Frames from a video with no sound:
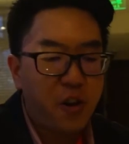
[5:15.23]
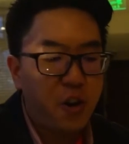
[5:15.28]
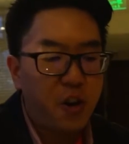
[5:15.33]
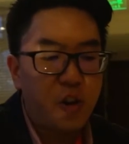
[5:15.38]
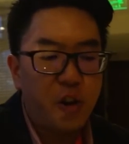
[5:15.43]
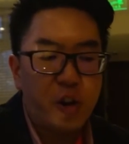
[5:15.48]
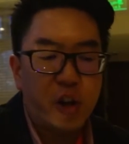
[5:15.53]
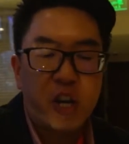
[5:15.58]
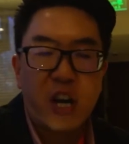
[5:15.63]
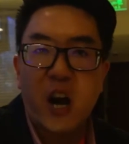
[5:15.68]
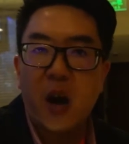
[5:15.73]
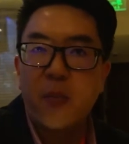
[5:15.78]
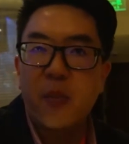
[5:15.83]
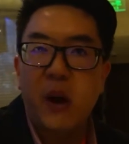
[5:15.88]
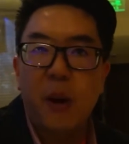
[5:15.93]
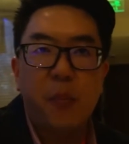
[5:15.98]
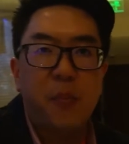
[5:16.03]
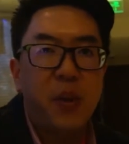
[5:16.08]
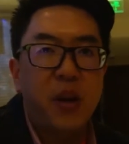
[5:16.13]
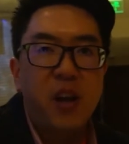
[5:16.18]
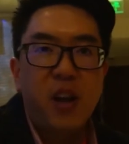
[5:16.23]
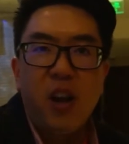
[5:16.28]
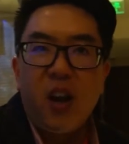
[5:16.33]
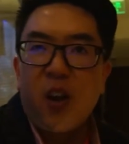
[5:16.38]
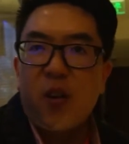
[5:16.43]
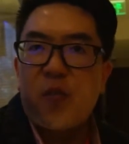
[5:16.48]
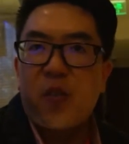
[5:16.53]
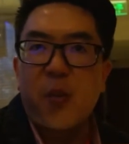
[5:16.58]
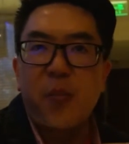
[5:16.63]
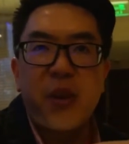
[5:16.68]
You know, you come up
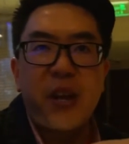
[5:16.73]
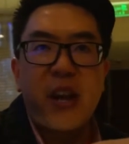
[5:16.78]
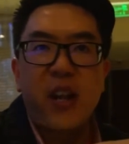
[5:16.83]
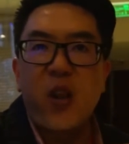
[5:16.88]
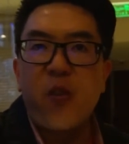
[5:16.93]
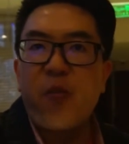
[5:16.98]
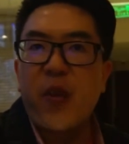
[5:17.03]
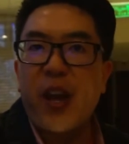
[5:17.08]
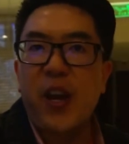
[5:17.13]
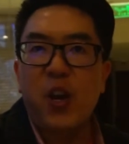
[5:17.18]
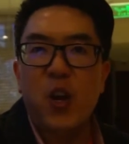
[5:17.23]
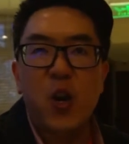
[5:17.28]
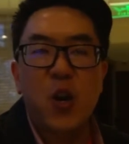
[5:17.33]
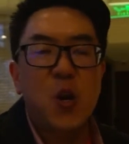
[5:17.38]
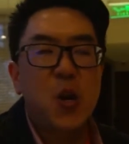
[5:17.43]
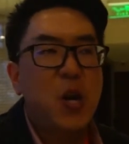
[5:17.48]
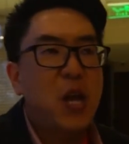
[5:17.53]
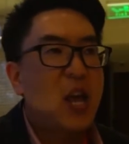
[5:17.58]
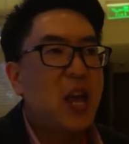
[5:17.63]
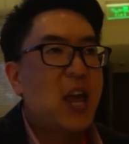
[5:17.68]
from an elevator,